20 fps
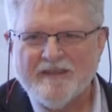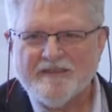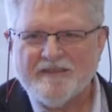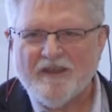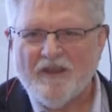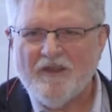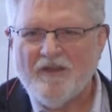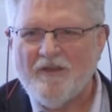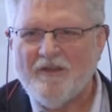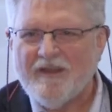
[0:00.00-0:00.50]

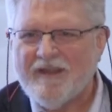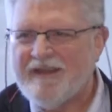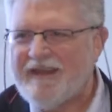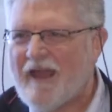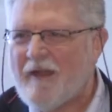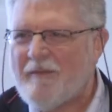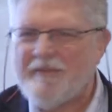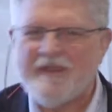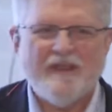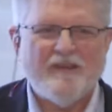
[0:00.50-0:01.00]
So, and
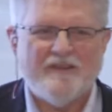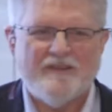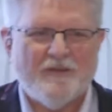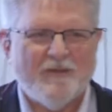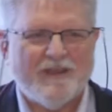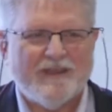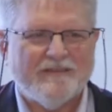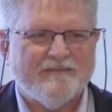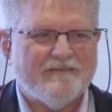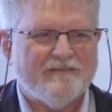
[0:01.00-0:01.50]
now I'm here
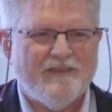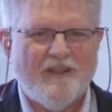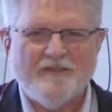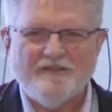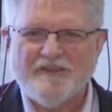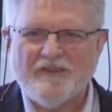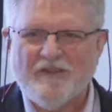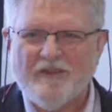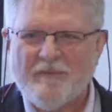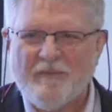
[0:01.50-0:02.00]
doing
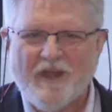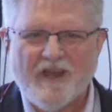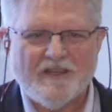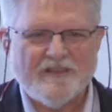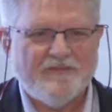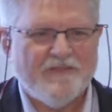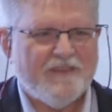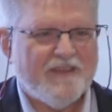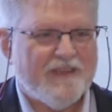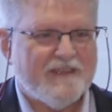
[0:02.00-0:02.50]
closing remarks
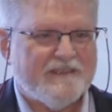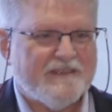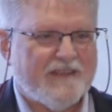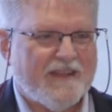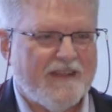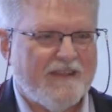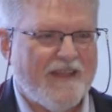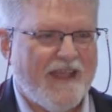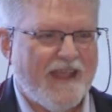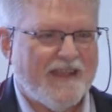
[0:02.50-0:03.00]
for this,
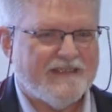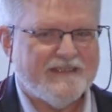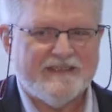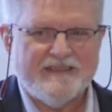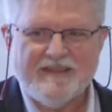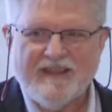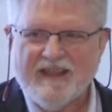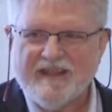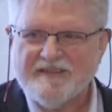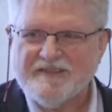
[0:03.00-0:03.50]
and
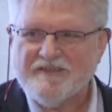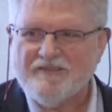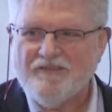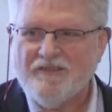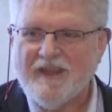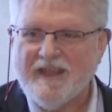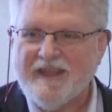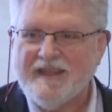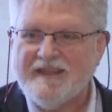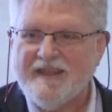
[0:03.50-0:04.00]
that's, that's
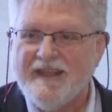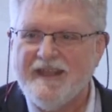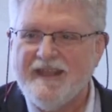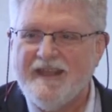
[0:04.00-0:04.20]
great.